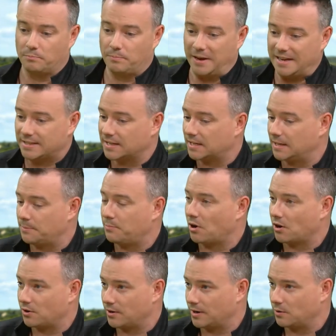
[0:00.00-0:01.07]
basically
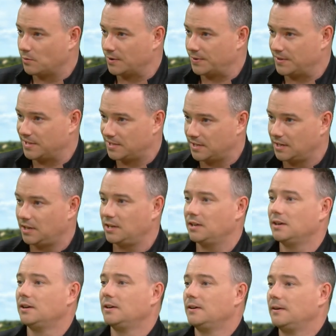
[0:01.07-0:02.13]
partnering with the
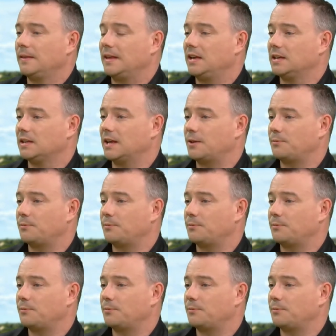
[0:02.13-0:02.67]
city in